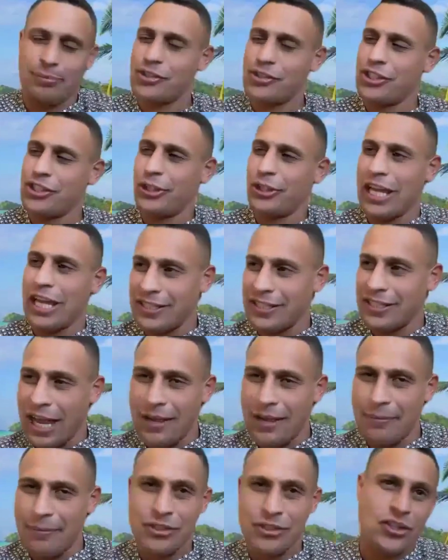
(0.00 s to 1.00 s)
So yeah,
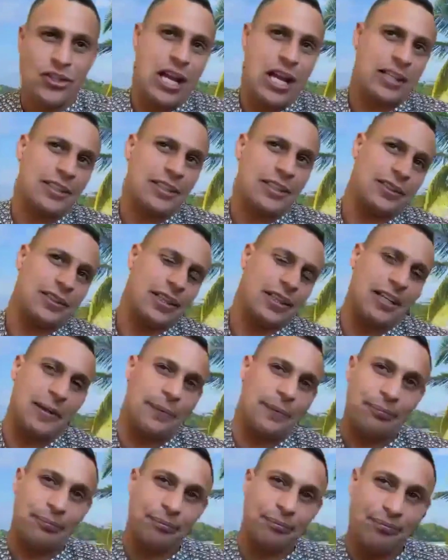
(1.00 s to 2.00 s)
Diamonds Direct
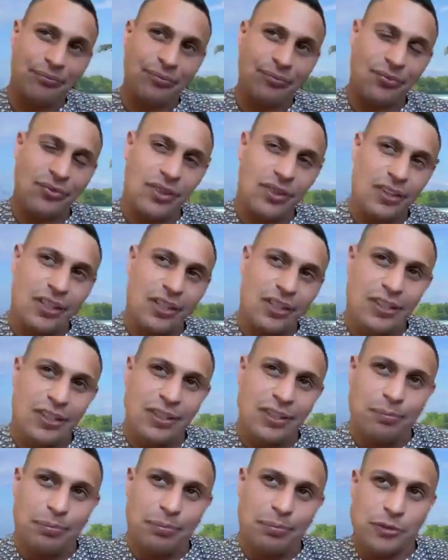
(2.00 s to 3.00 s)
in
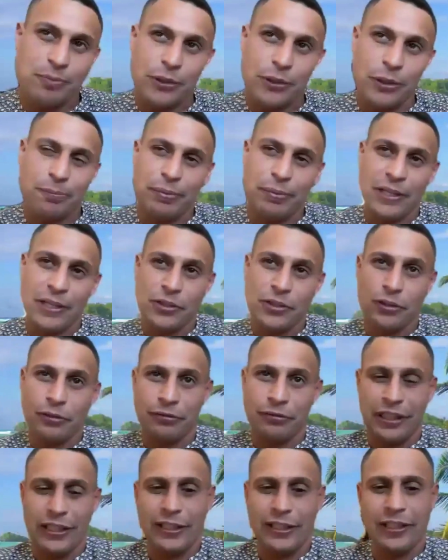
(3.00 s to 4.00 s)
Pittsburgh,
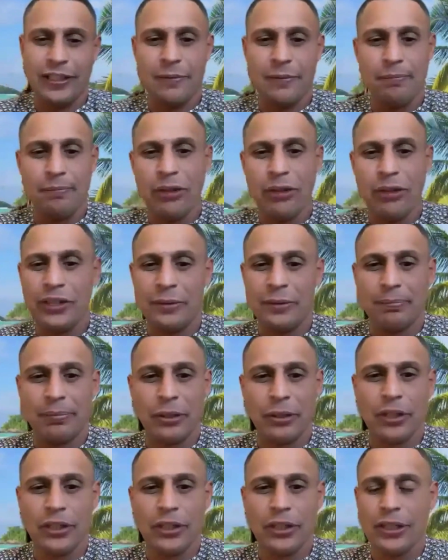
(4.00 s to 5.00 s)
Pennsylvania. Melanie
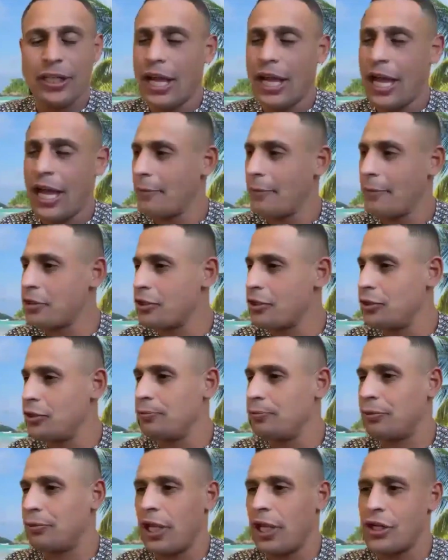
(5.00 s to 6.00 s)
Burke, absolute
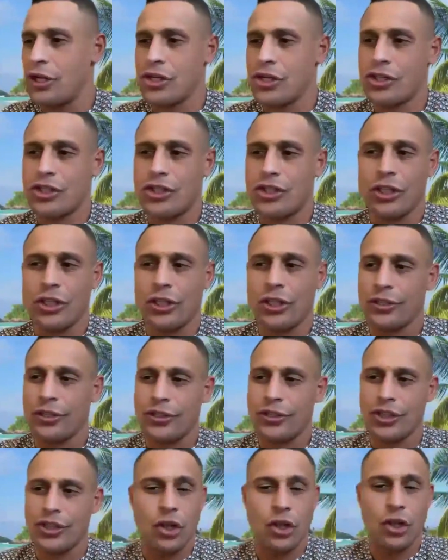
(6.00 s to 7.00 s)
pleasure to
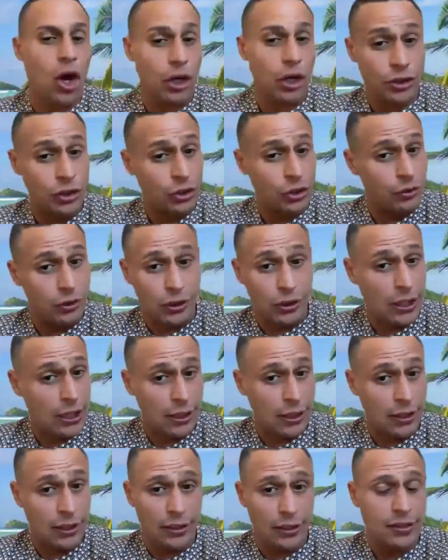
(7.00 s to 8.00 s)
talk to you
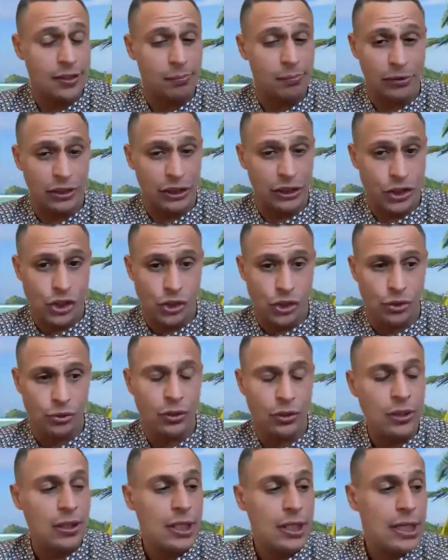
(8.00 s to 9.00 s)
today and to meet
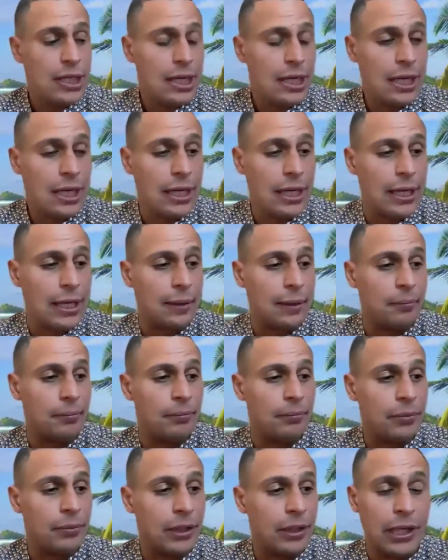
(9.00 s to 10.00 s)
you. And
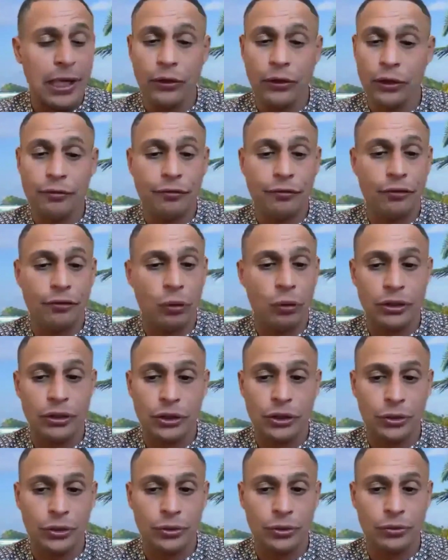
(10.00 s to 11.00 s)
I look forward
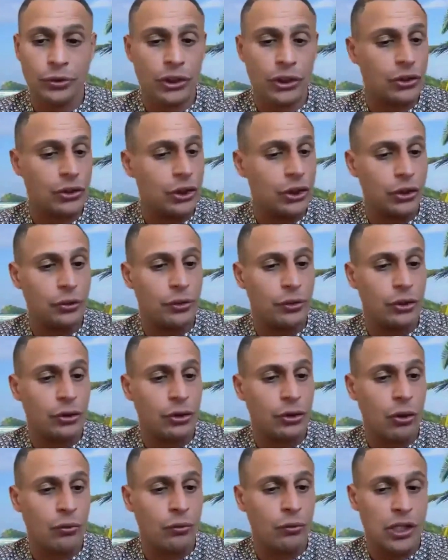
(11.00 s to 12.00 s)
to continue to
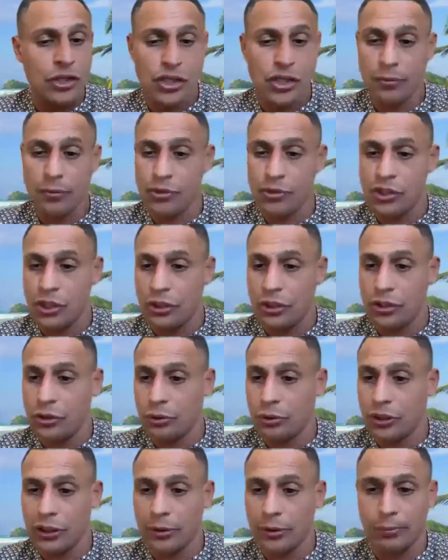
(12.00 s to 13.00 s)
grow the relationship and seeing you
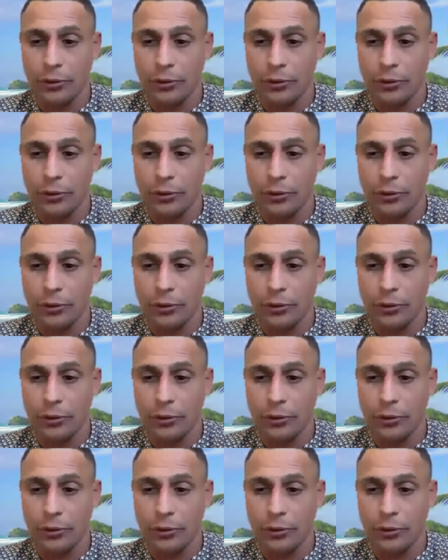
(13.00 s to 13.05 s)
kick